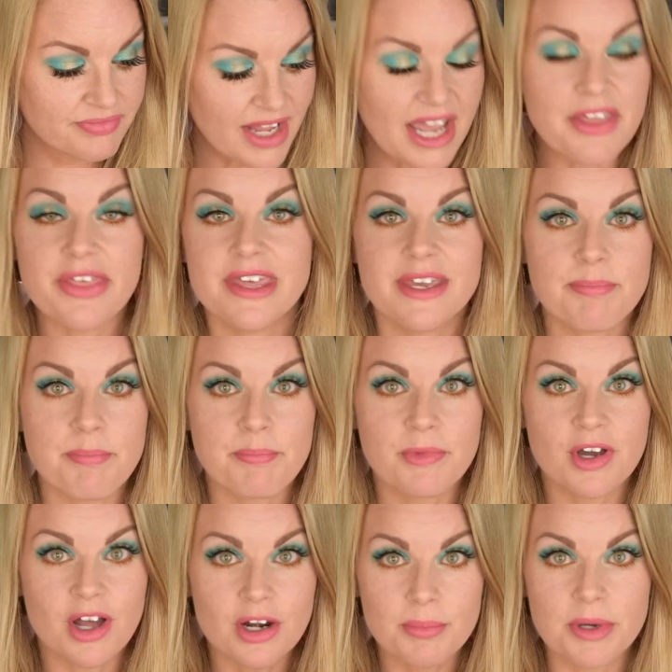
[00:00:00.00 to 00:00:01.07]
I think
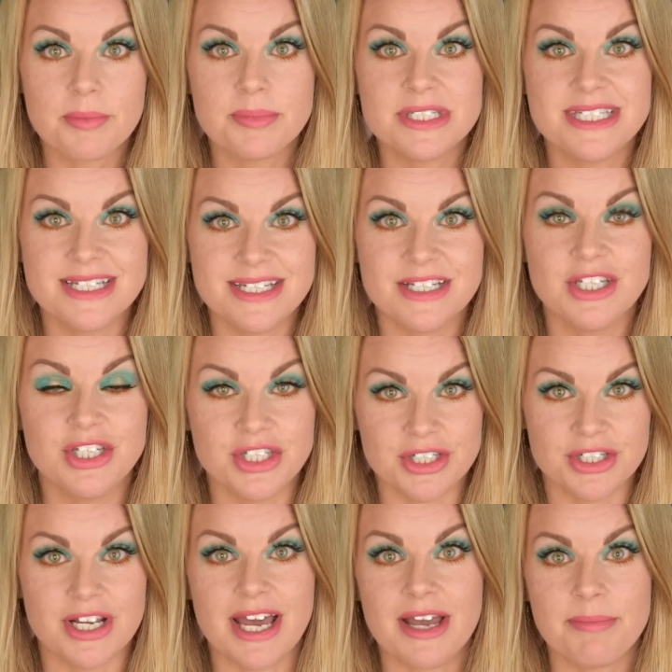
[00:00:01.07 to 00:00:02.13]
Colourpop did
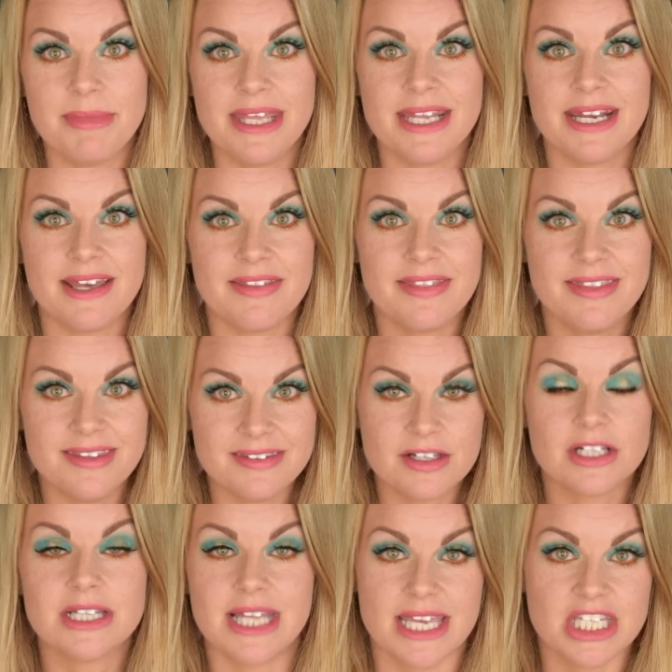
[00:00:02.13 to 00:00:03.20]
good. I mean, this
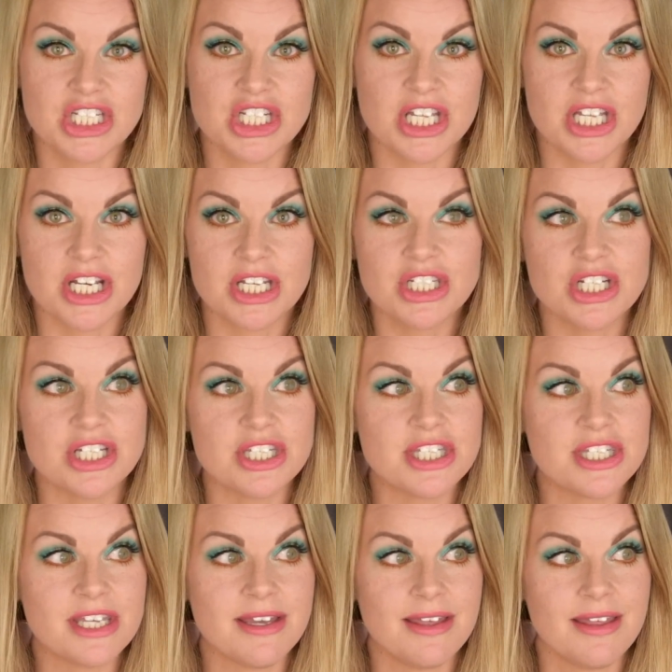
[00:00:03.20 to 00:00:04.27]
collection
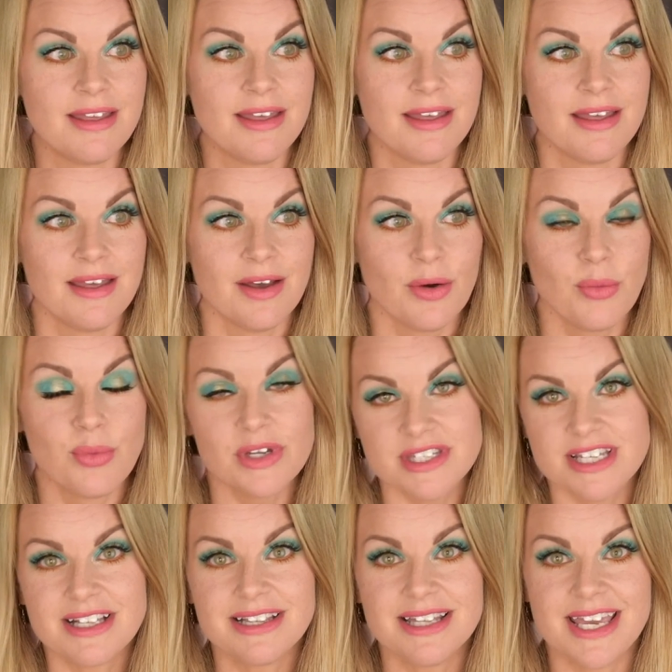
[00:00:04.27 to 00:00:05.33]
just was
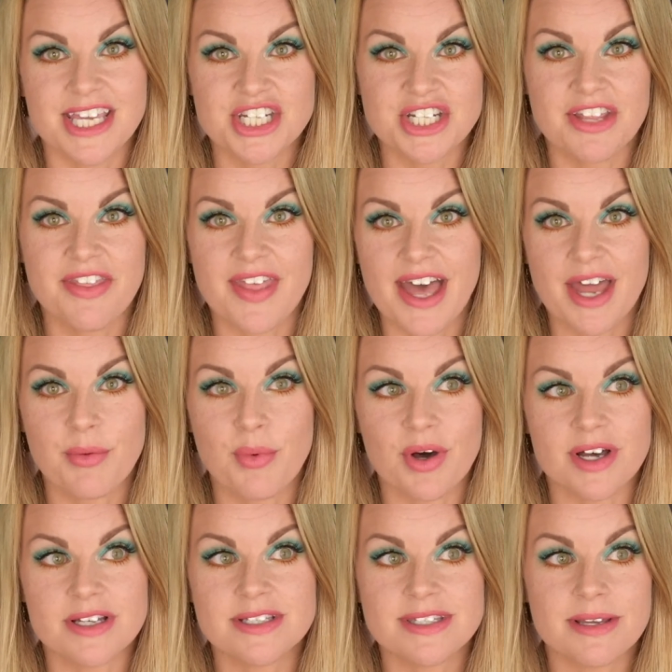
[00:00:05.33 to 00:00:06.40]
a collection that
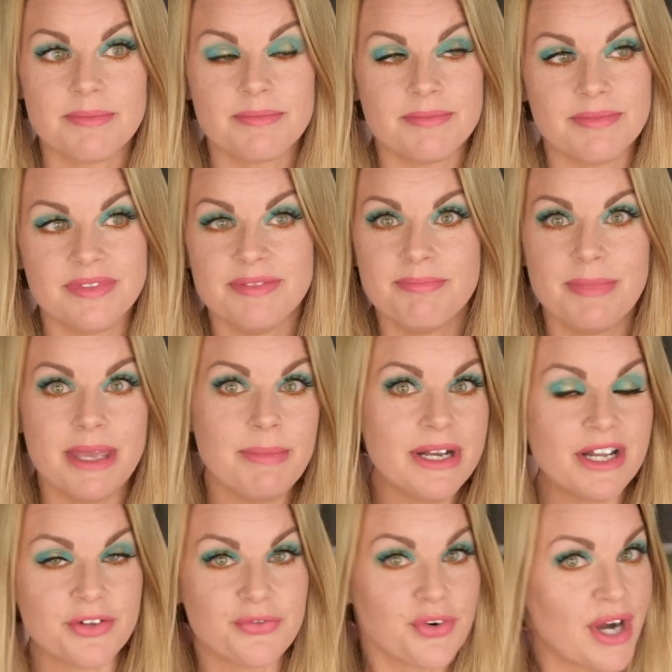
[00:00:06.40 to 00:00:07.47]
was maybe
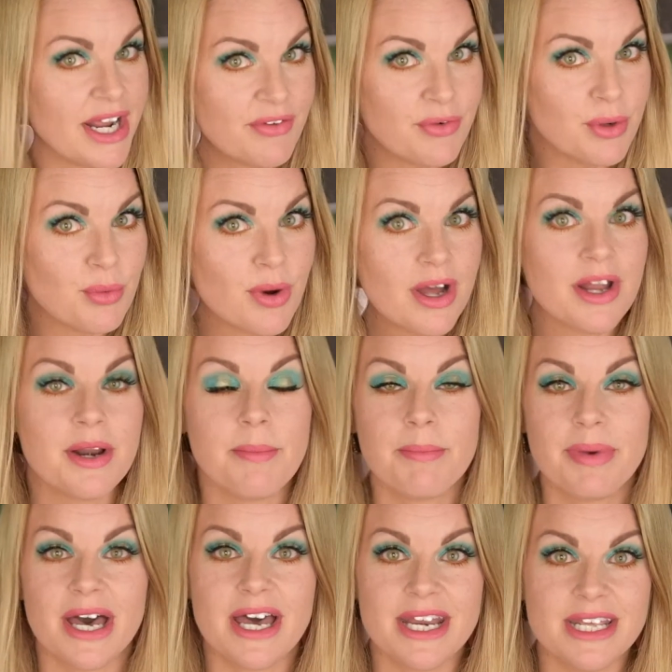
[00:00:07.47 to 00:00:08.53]
not for everyone,
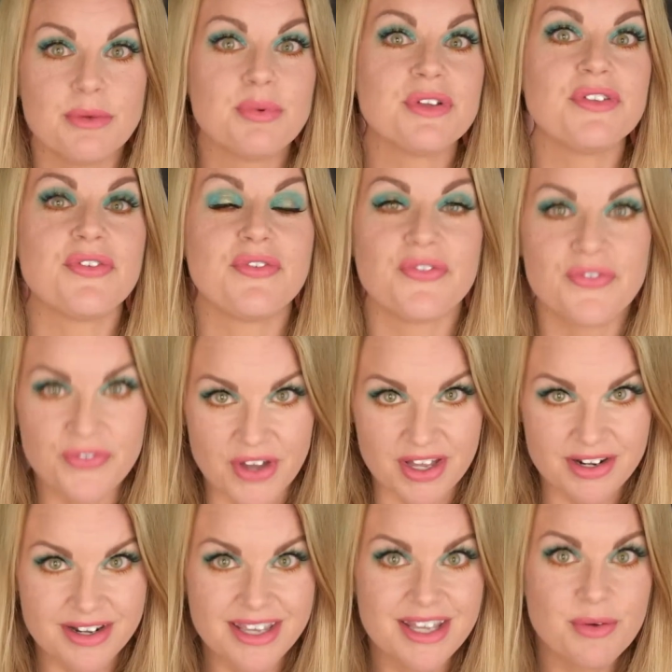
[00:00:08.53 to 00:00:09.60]
but it was
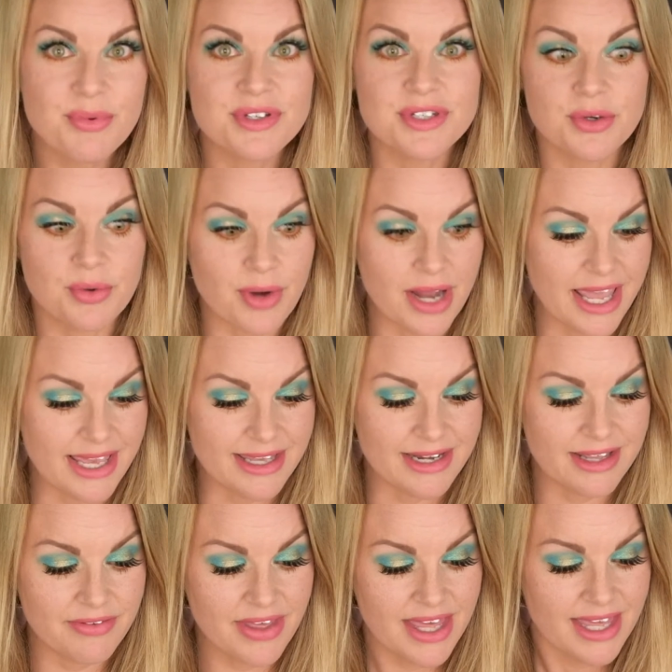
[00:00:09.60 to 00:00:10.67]
fun. It was
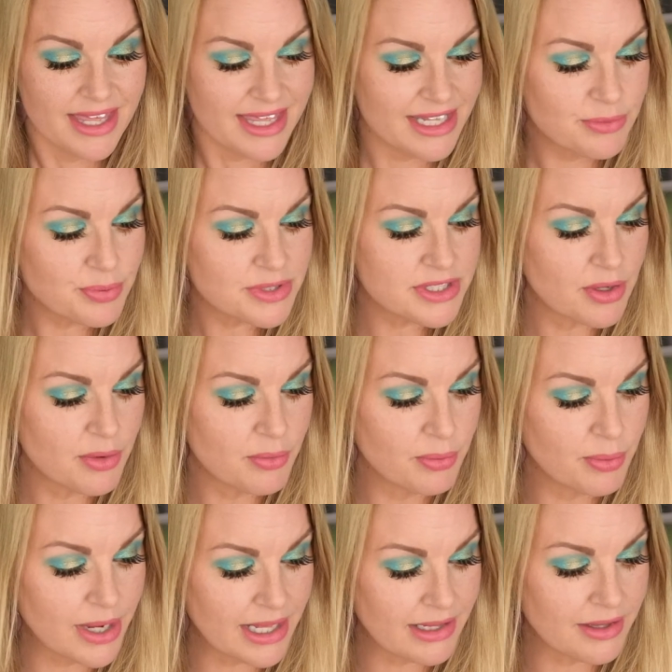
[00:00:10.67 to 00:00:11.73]
creative. It was
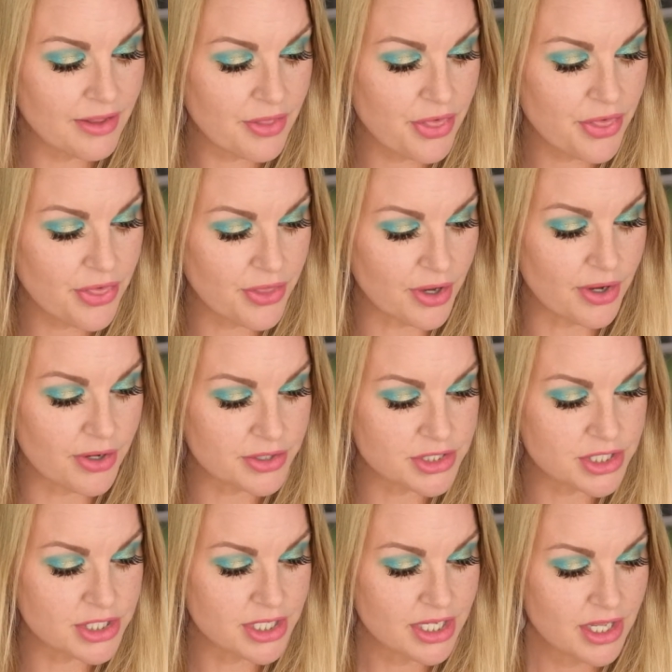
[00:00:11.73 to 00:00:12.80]
well
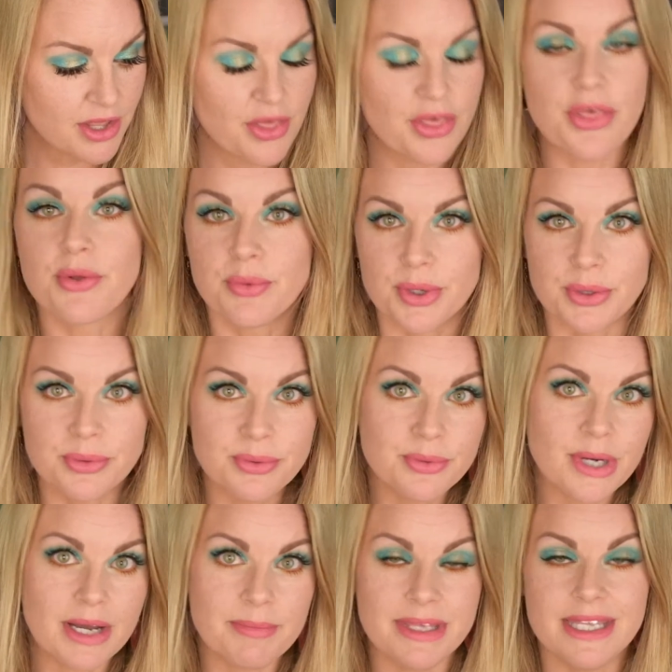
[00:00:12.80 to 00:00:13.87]
thought through.
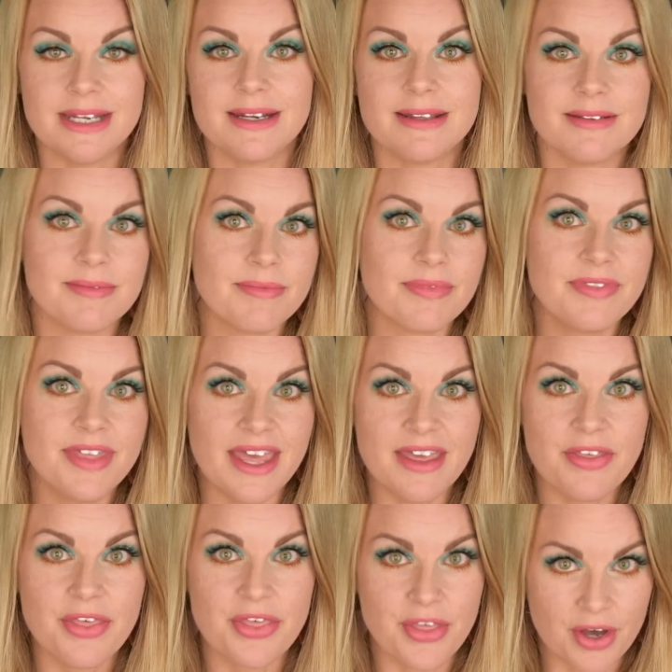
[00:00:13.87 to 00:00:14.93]
I mean, they
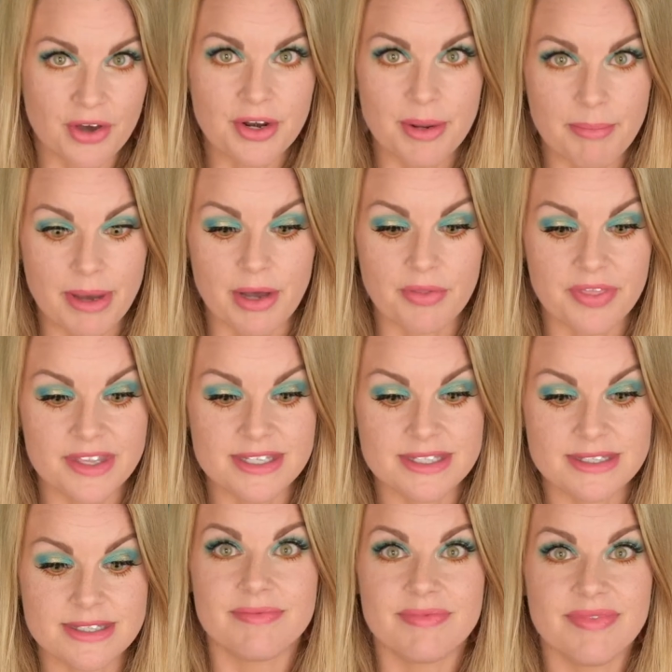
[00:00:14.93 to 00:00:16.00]
thought about
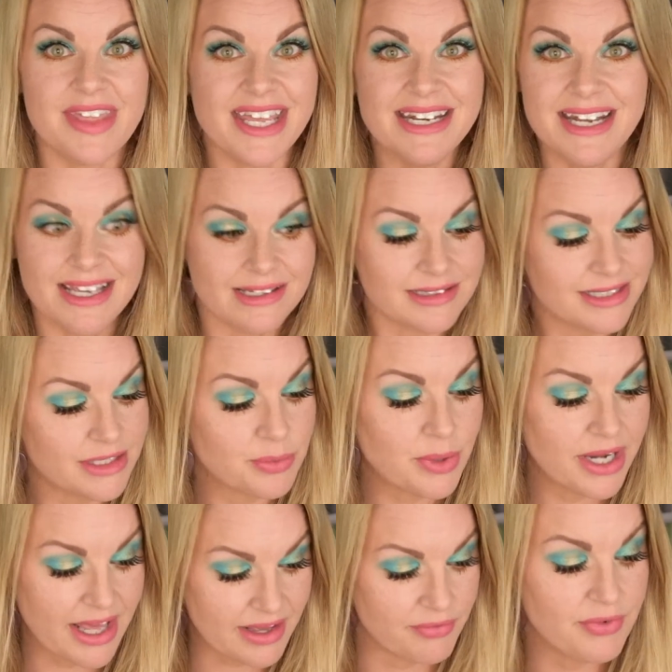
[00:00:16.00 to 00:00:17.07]
this. They nailed it
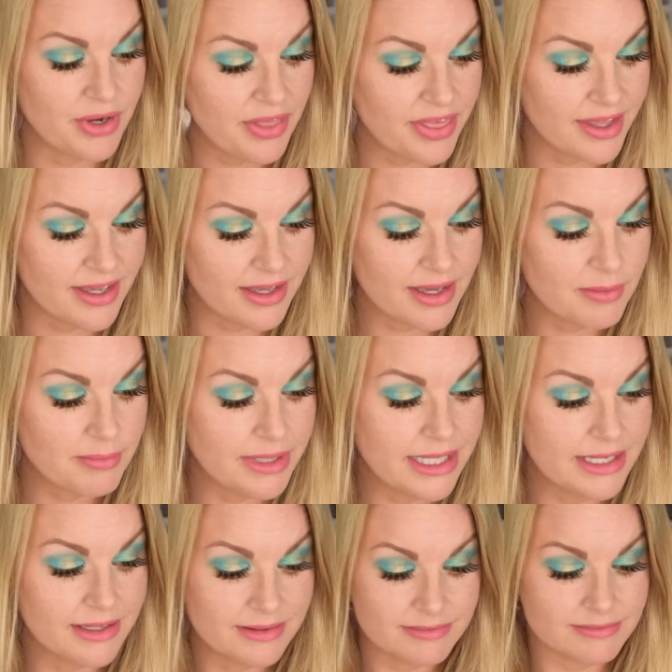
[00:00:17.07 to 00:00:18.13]
with everything. I
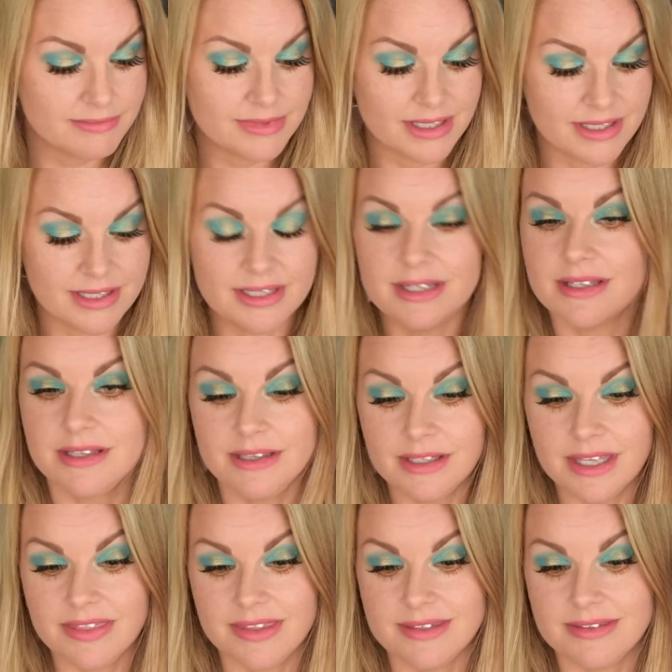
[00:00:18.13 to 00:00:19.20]
mean,
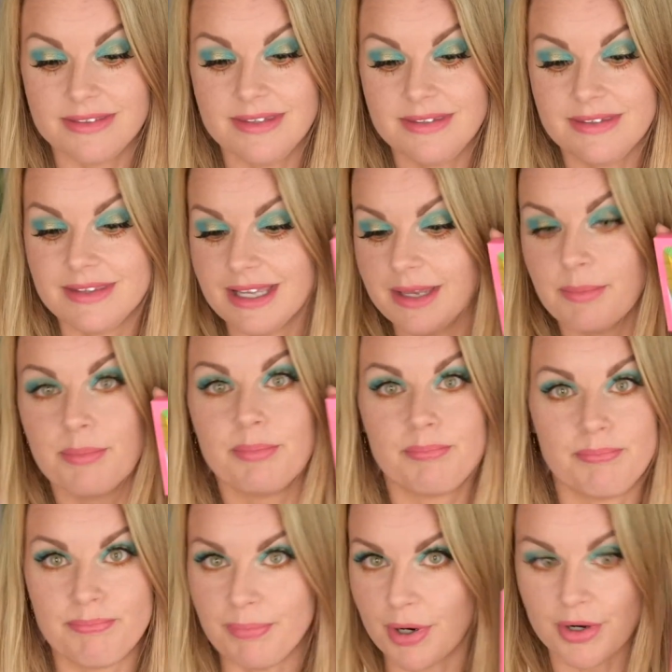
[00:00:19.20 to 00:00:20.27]
look at this. This is like
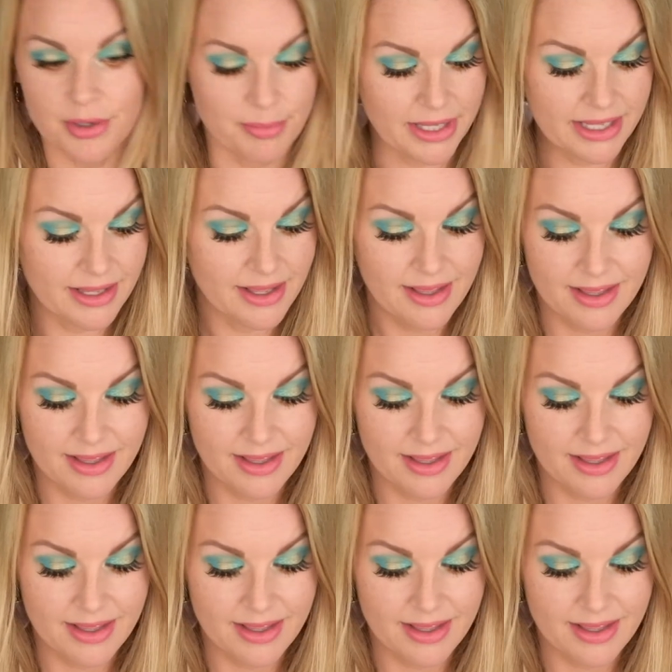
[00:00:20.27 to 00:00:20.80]
Barbie.